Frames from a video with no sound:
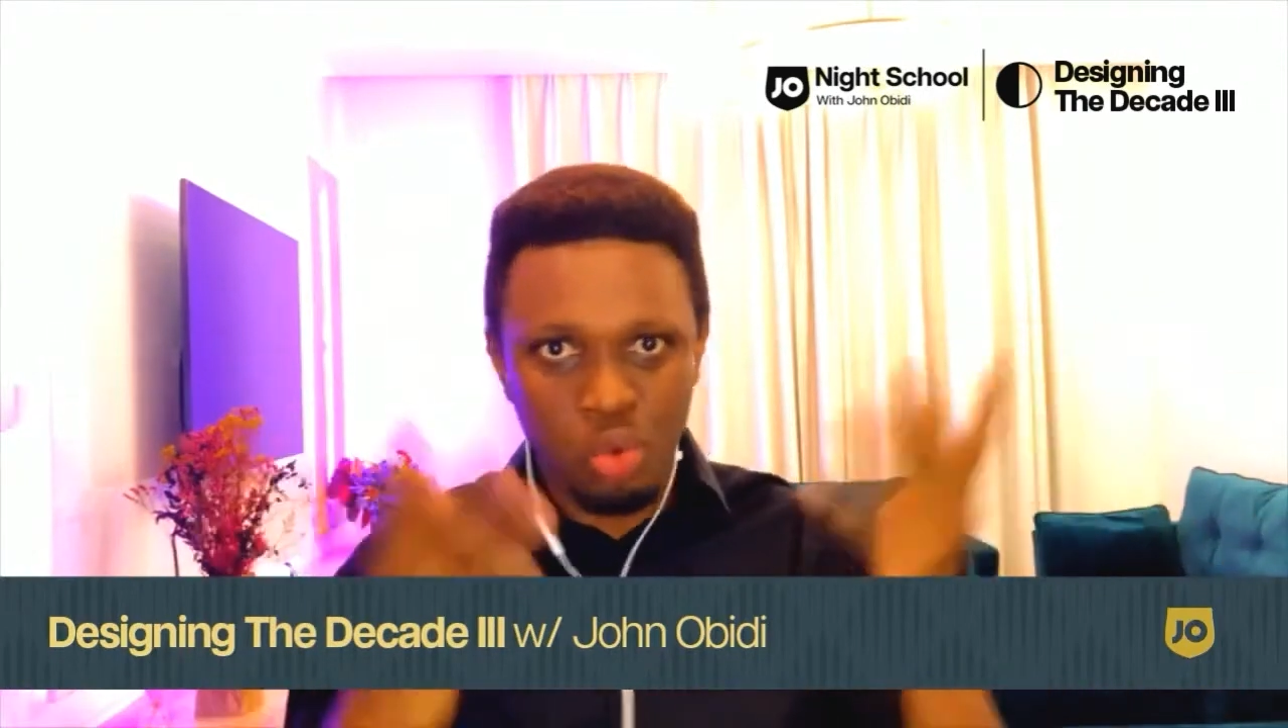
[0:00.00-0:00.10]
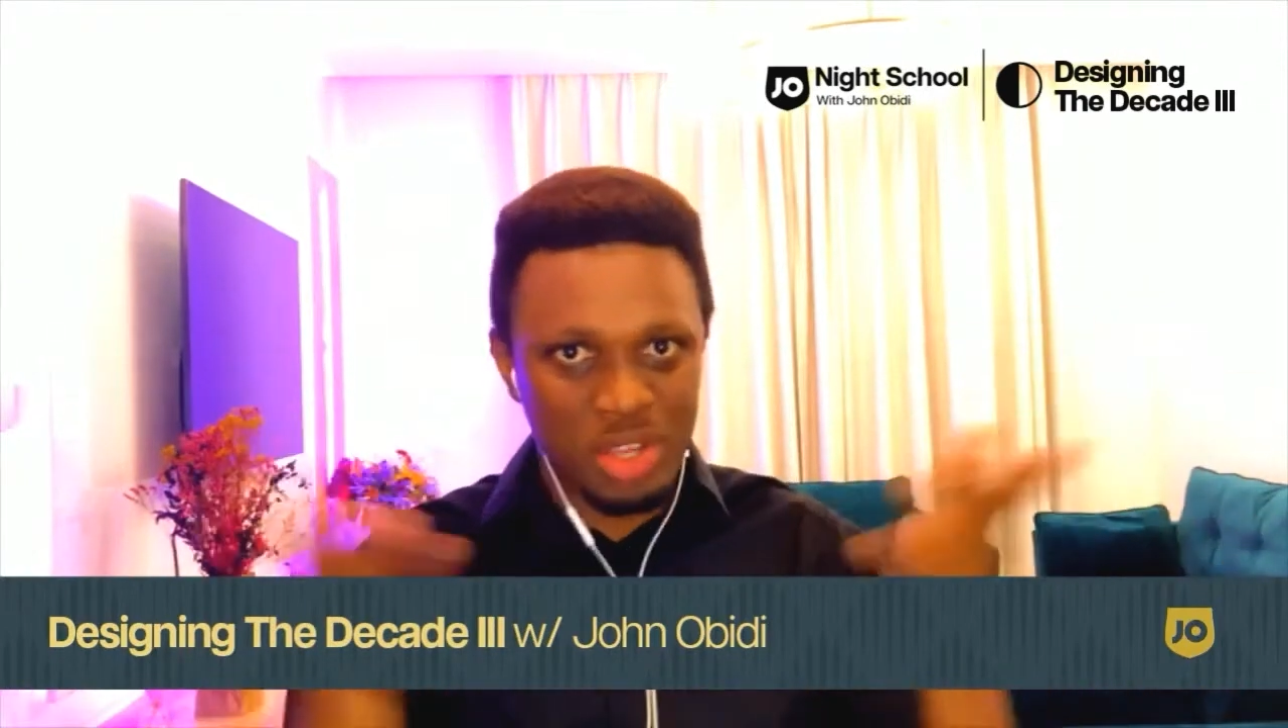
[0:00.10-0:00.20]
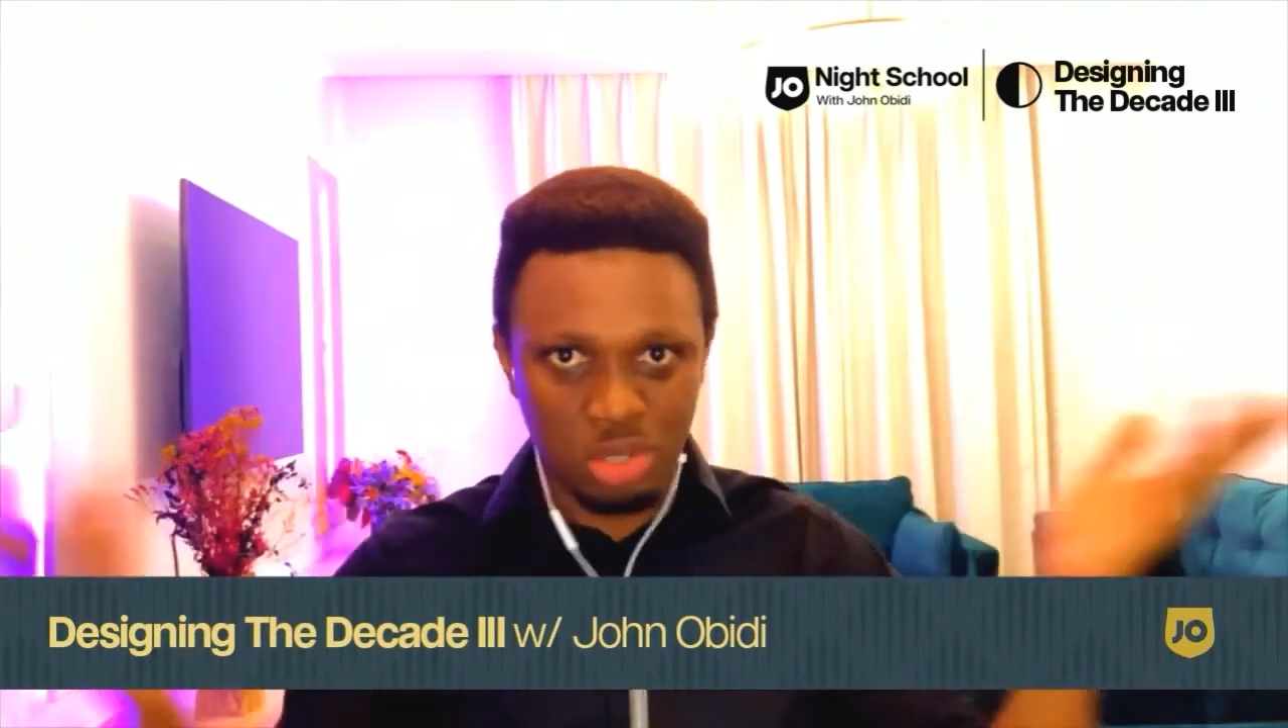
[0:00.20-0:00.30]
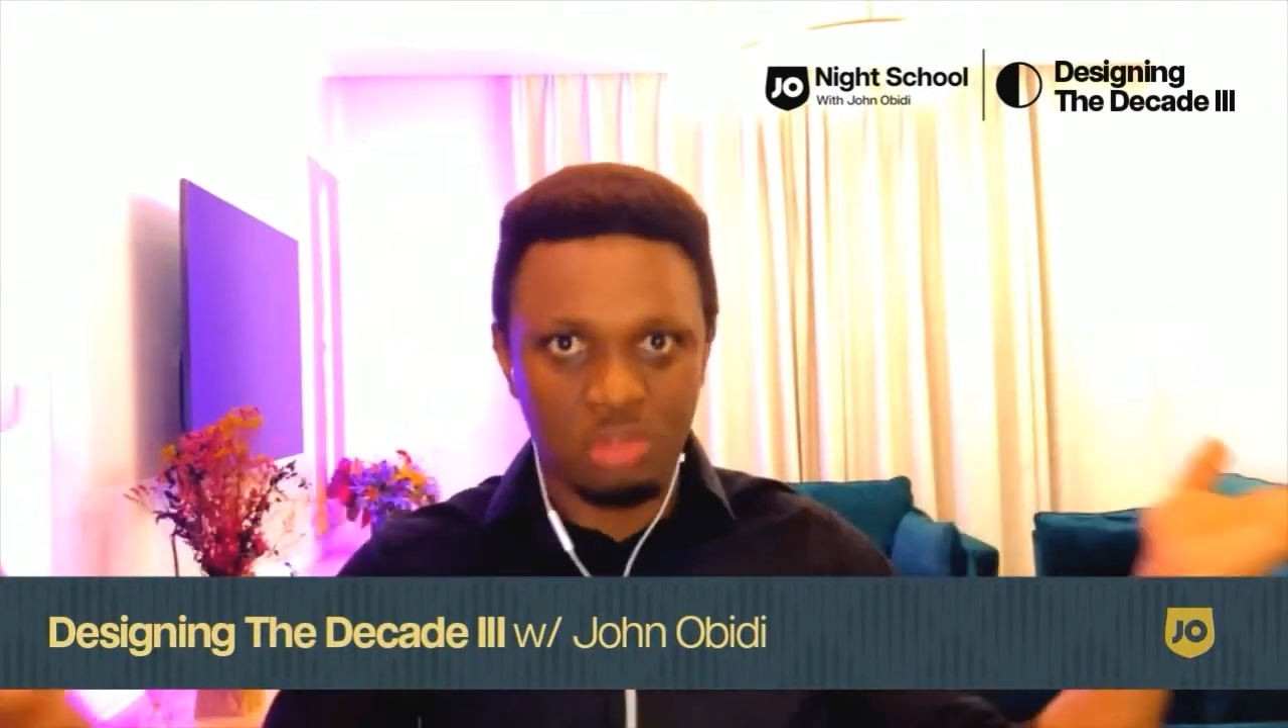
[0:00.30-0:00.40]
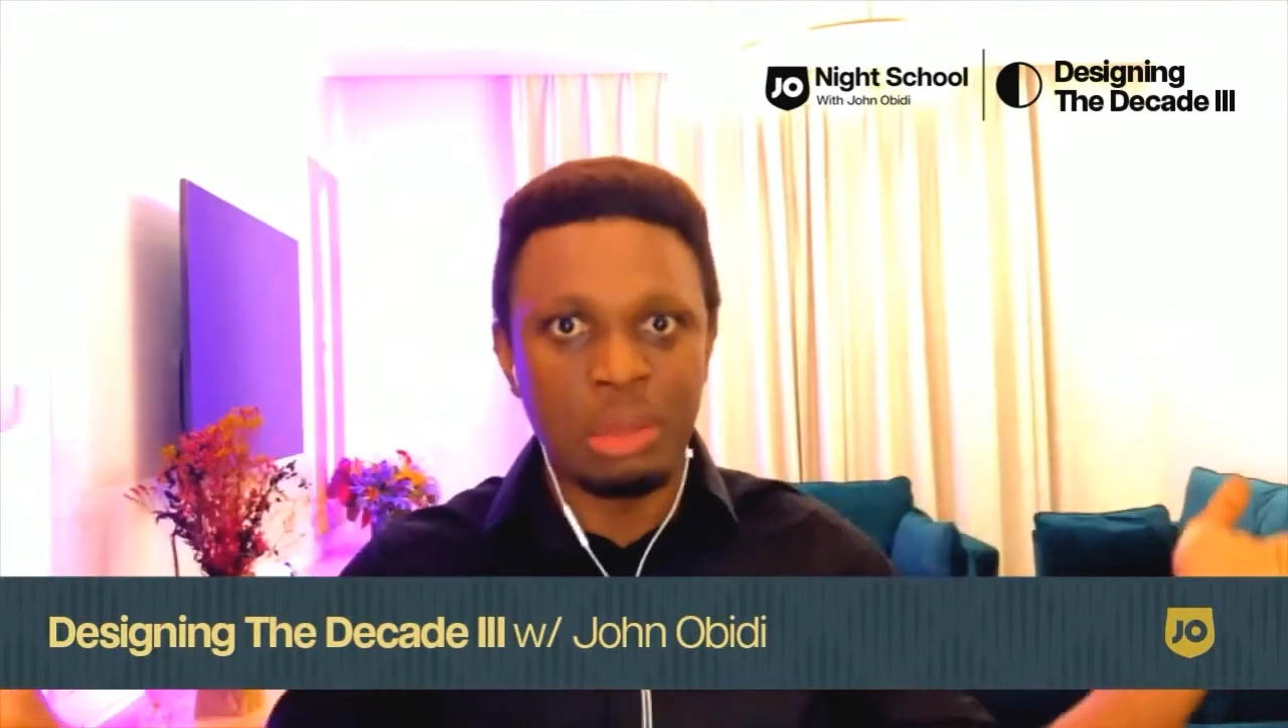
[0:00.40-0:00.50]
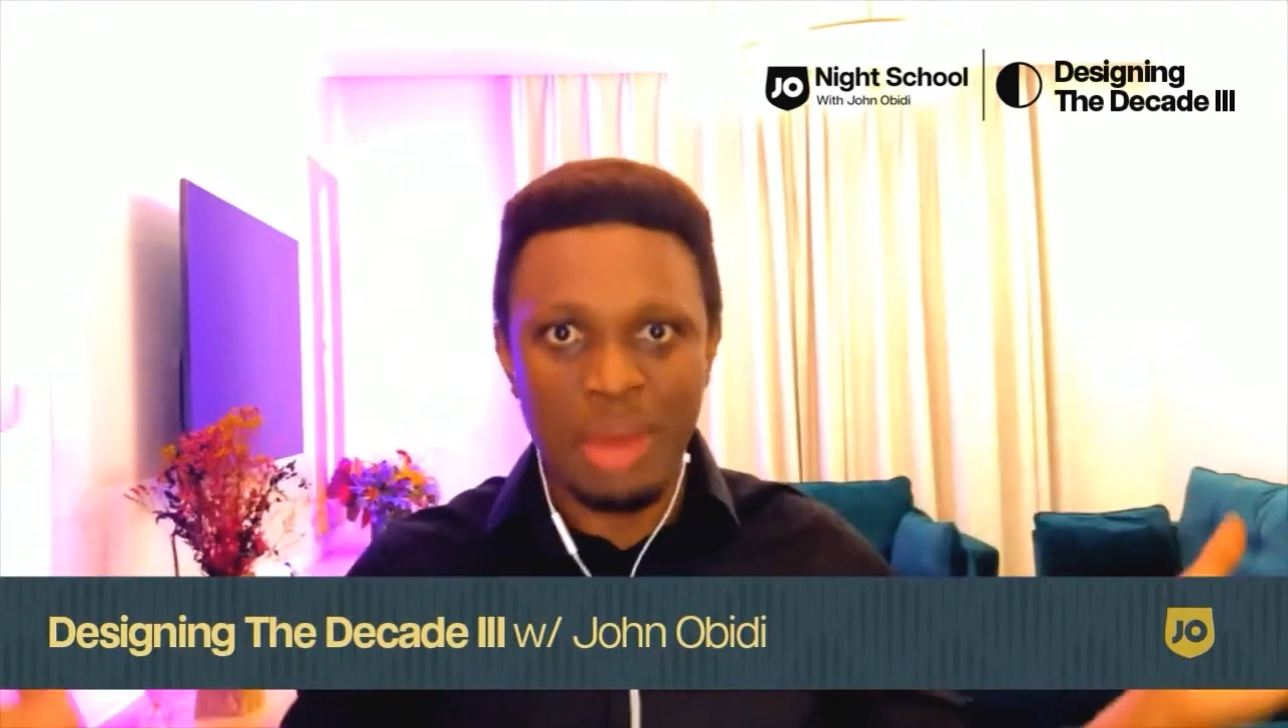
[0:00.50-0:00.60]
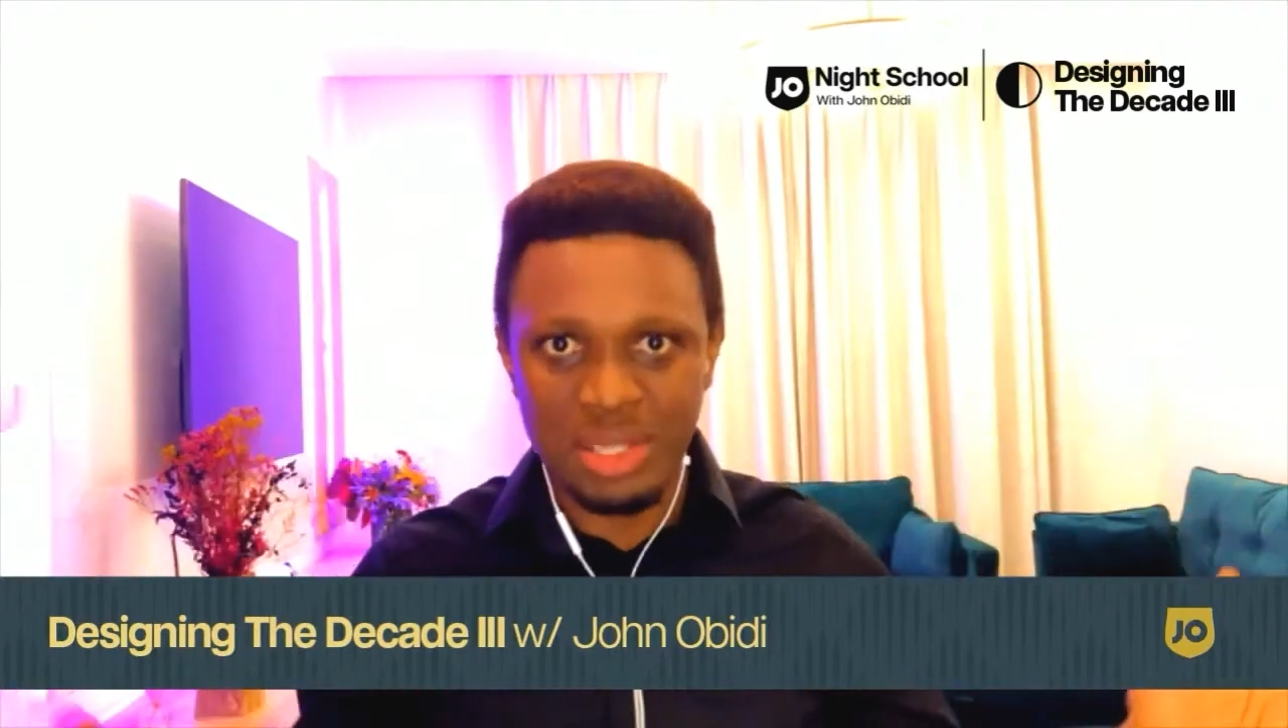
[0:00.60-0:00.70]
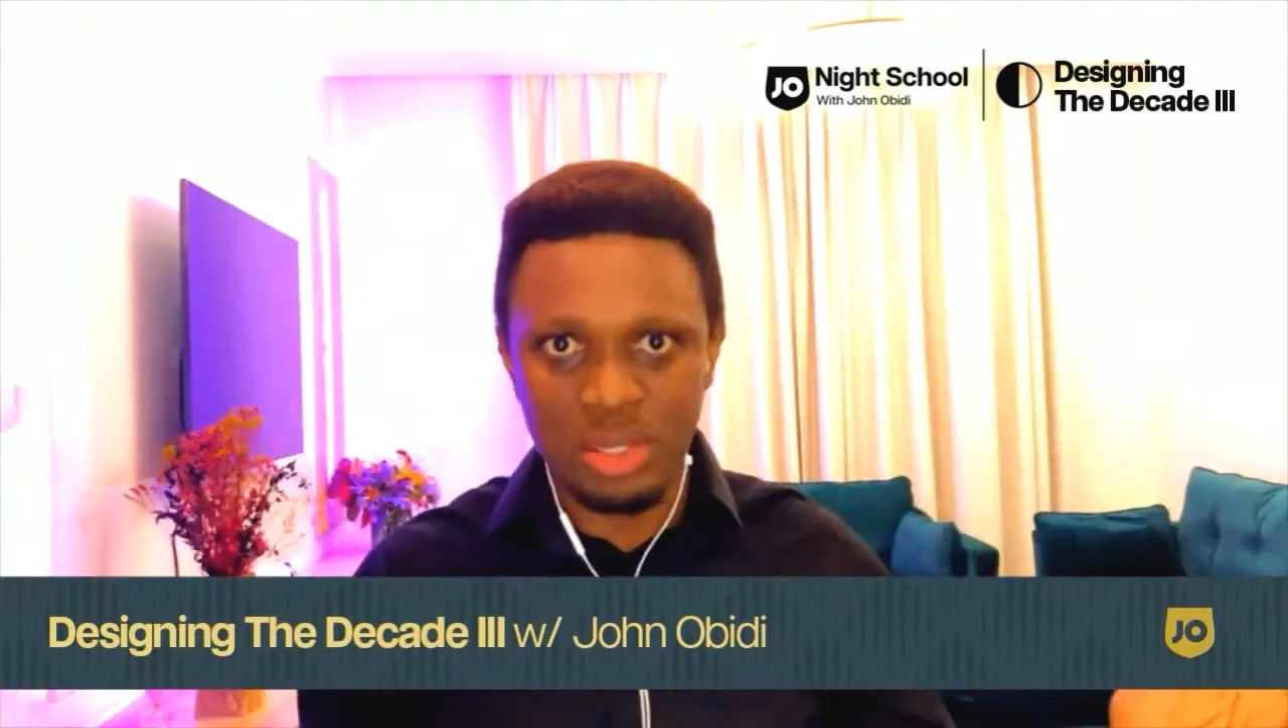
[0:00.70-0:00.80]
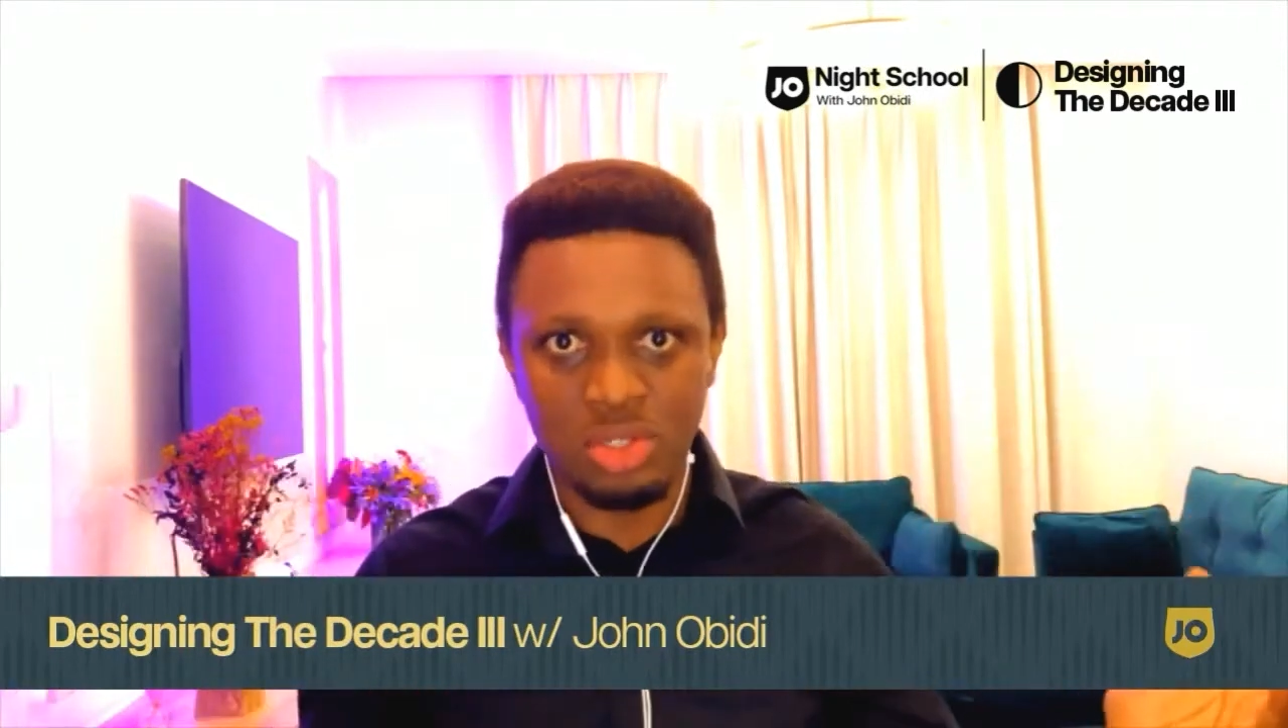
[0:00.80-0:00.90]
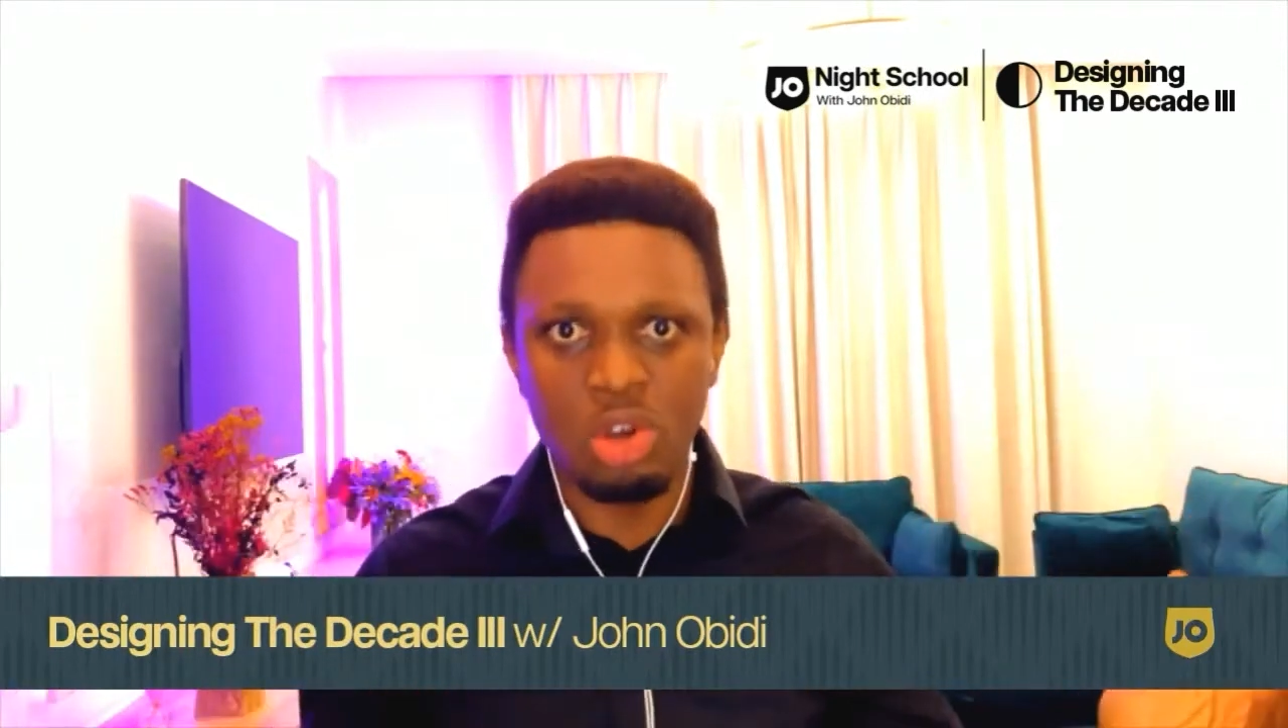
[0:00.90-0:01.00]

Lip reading: question of the masses.